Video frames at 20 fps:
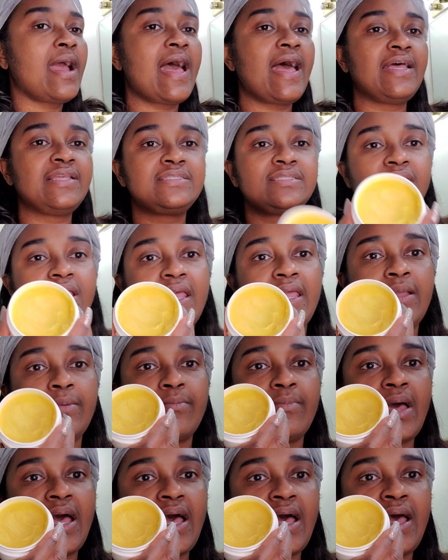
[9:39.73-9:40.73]
I take
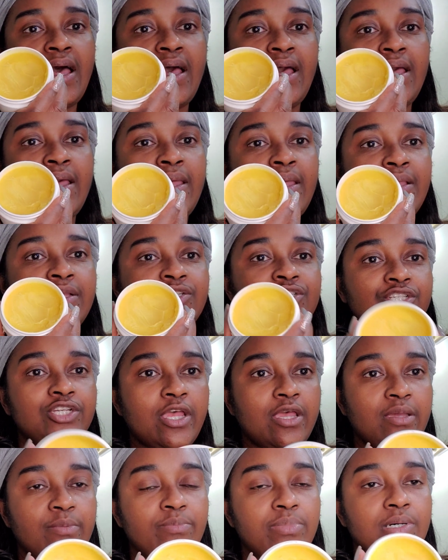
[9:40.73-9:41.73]
my
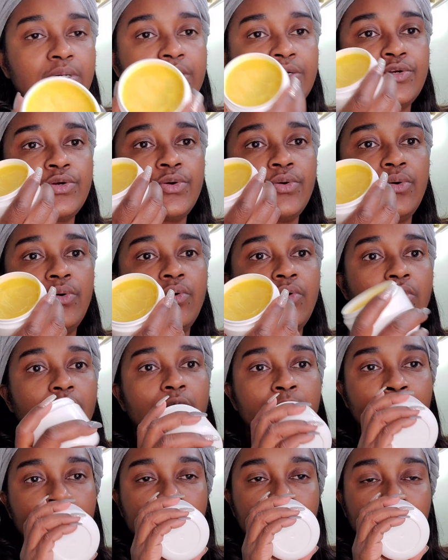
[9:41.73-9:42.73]
shea butter,
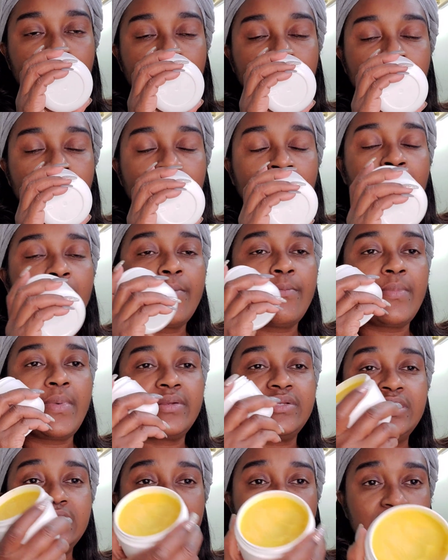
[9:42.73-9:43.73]
or
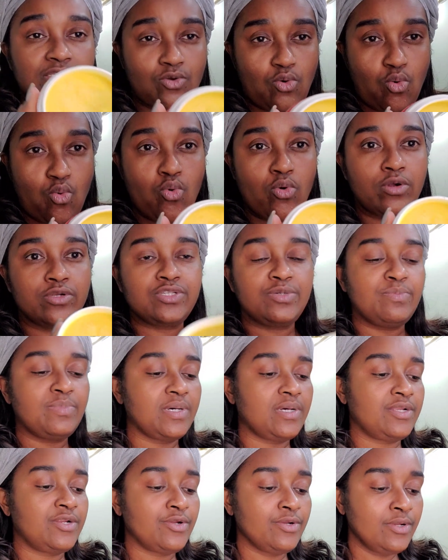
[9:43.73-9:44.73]
this is orange
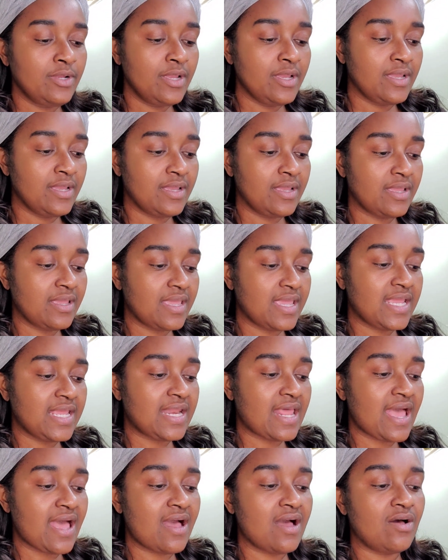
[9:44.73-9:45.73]
butter, and
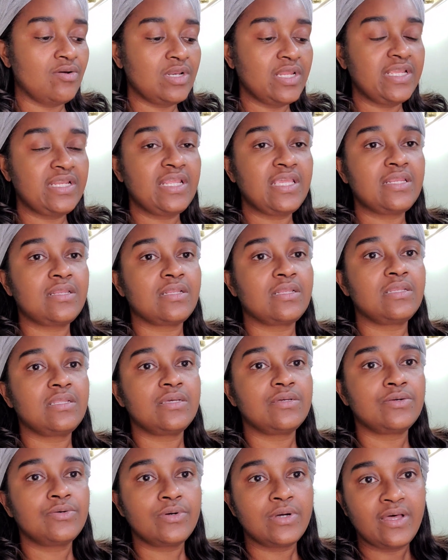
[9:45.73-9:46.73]
I only need a
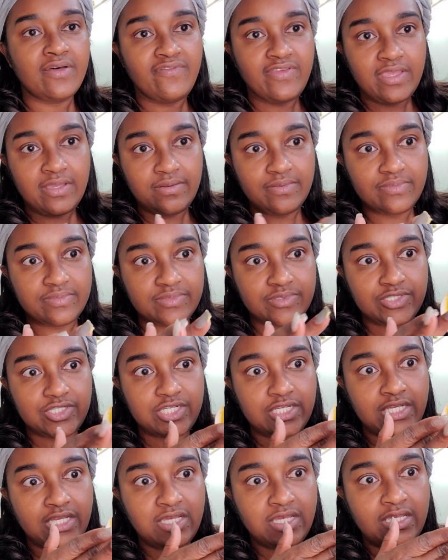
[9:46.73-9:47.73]
little of it,
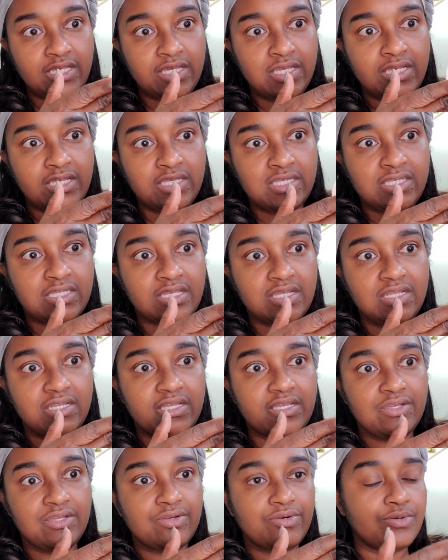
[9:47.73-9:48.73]
just a
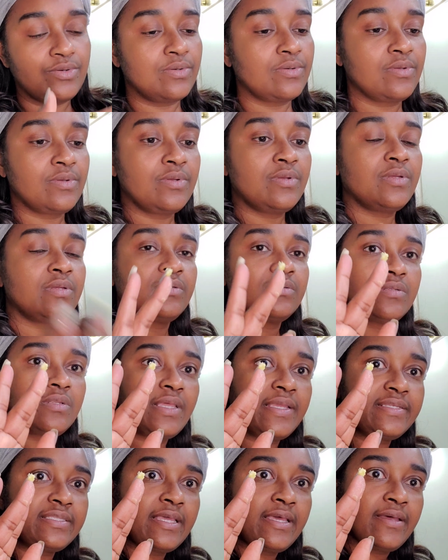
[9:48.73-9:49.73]
little,
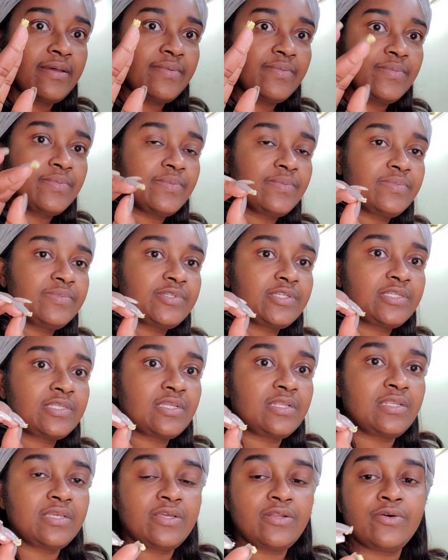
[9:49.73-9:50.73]
like that, just a
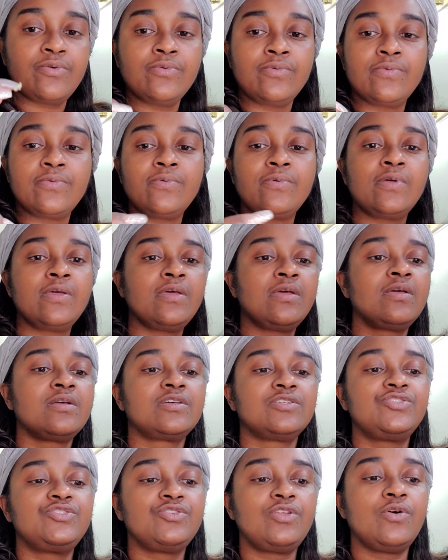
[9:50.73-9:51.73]
little,
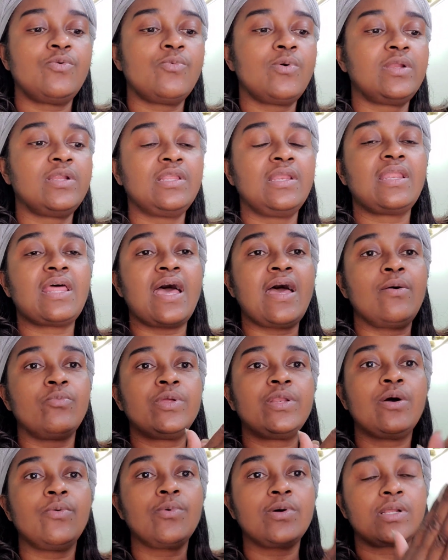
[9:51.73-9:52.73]
because you don't want a lot. We
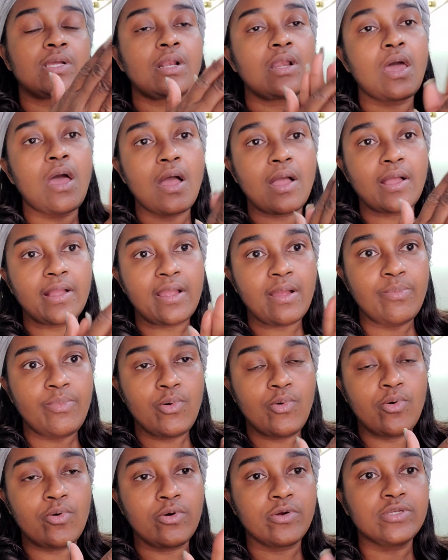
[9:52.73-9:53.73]
don't want to clog our
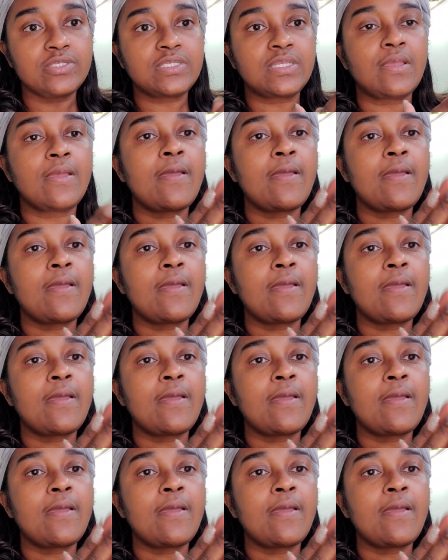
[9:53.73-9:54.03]
pores.